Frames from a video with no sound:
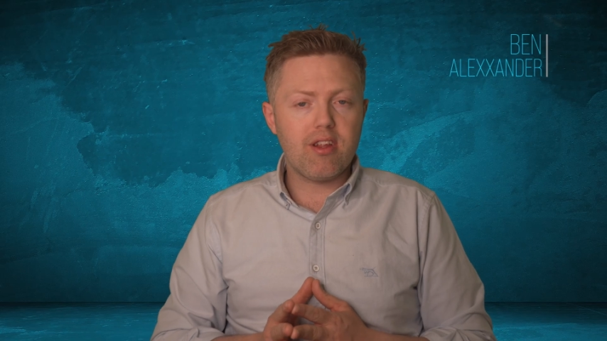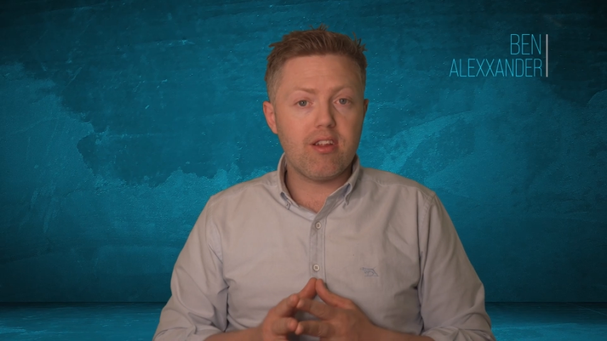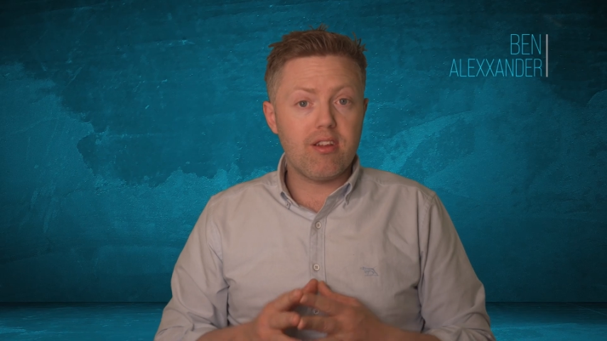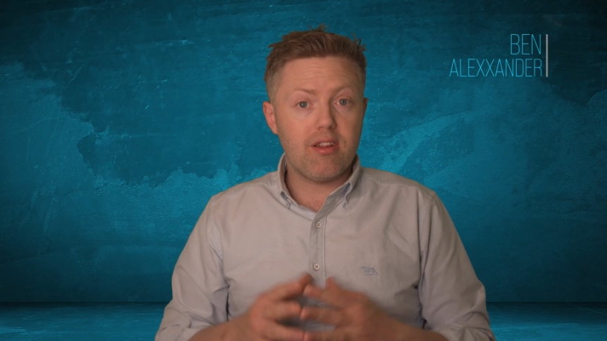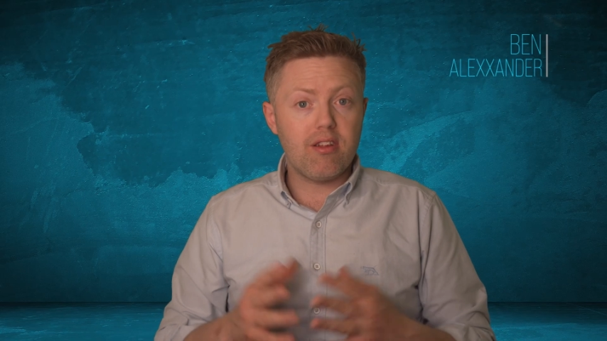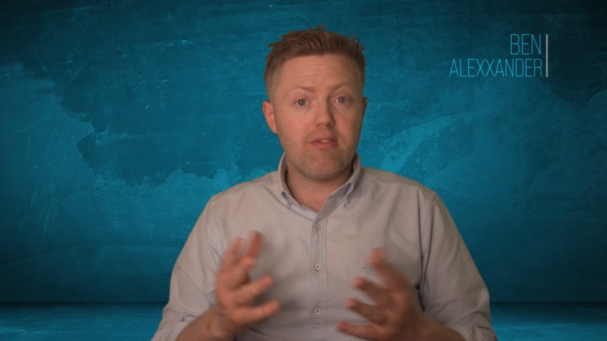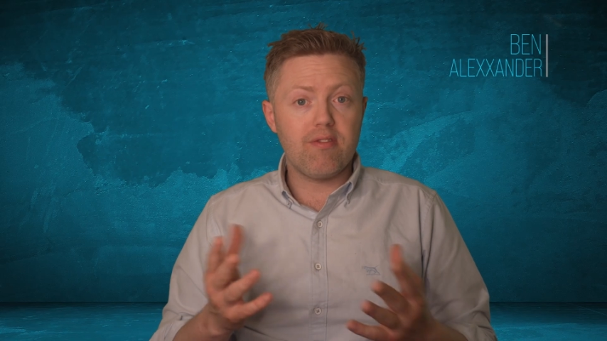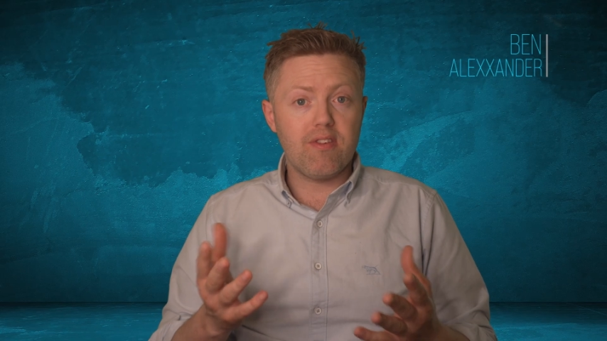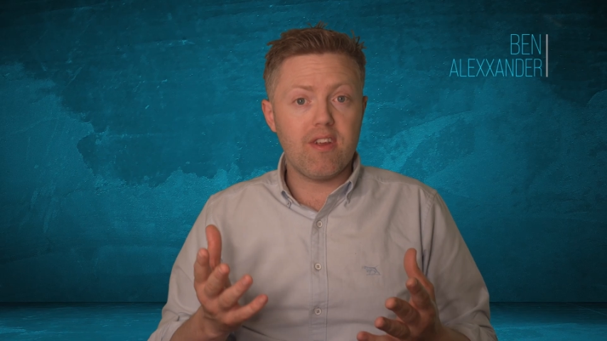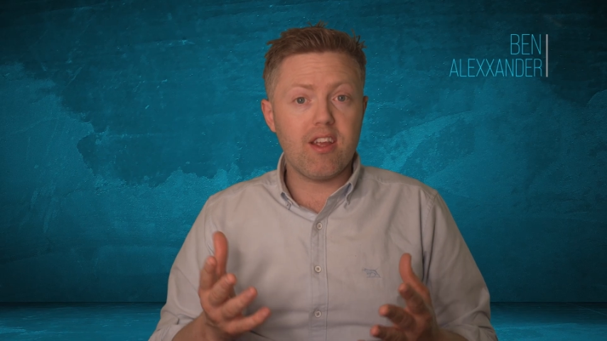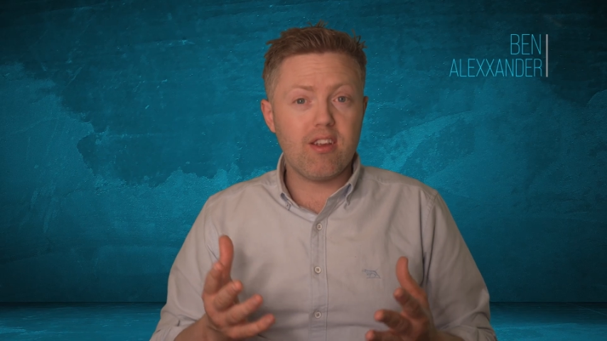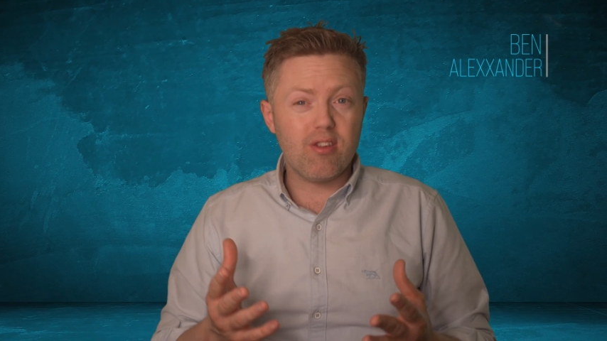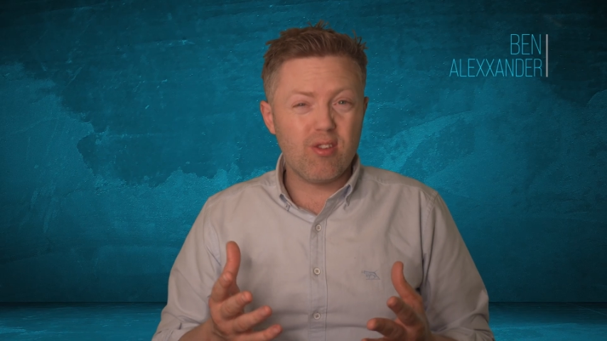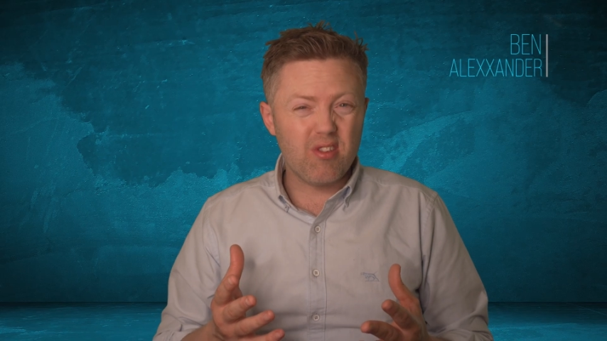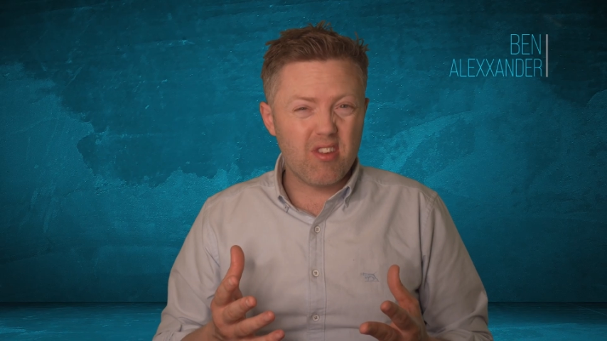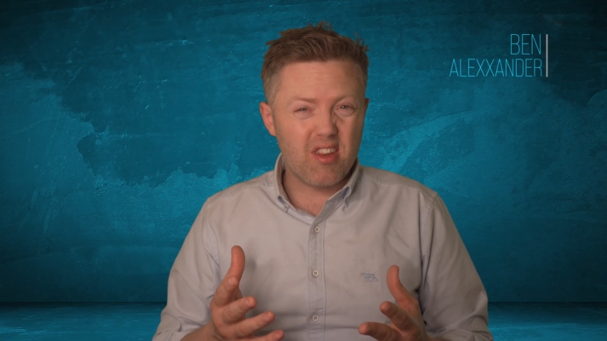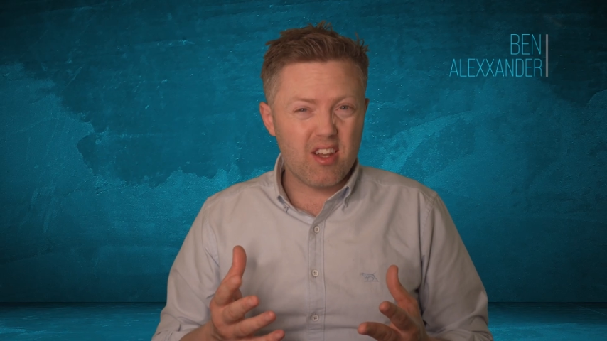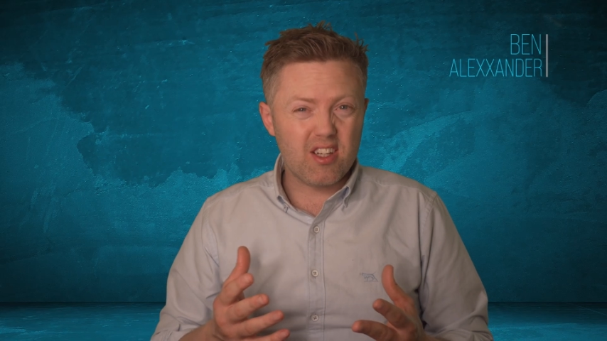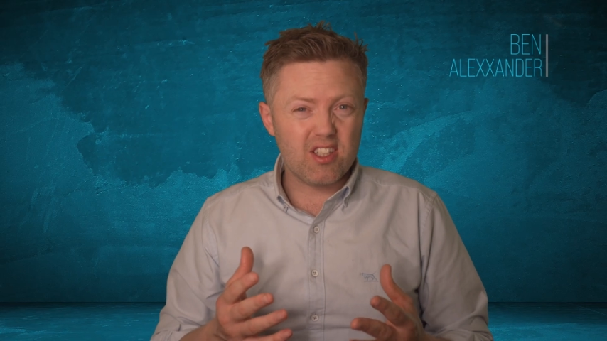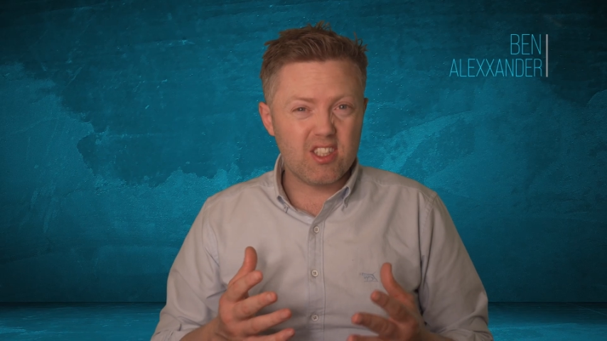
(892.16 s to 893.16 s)

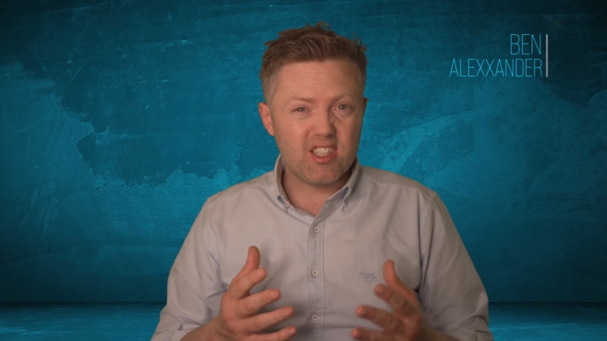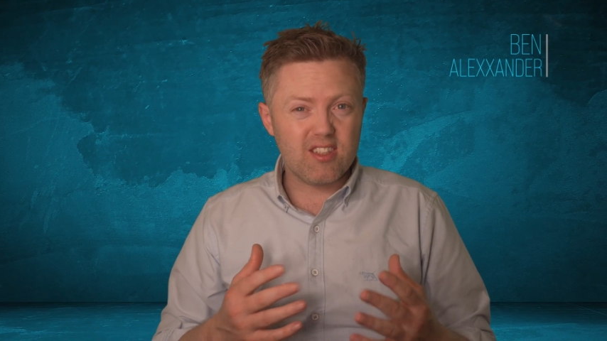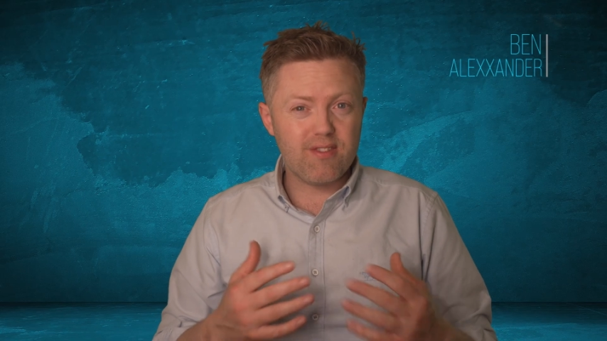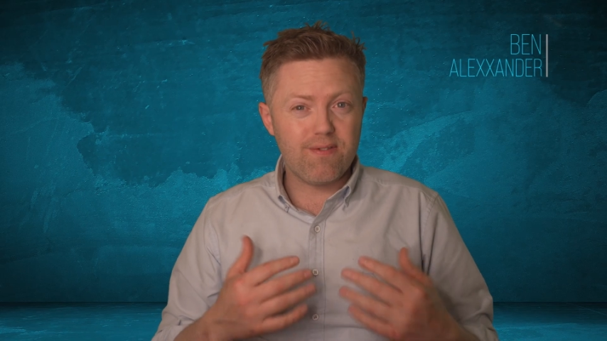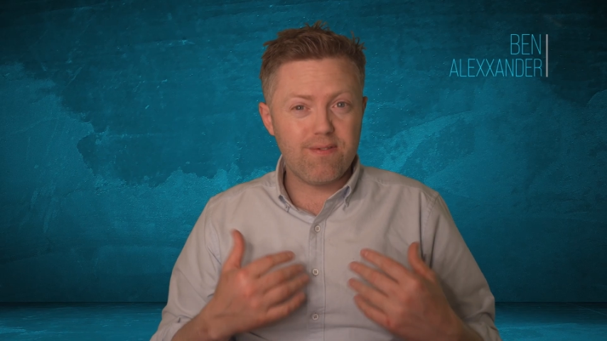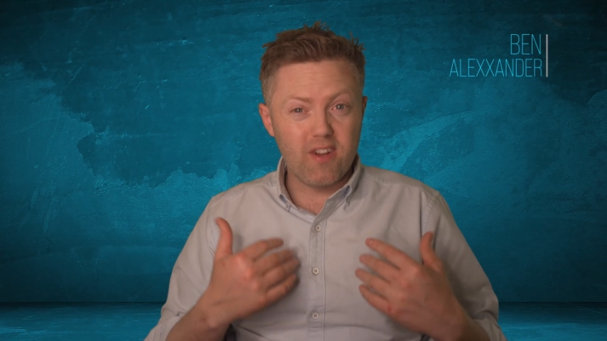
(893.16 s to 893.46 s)
vehicles that are just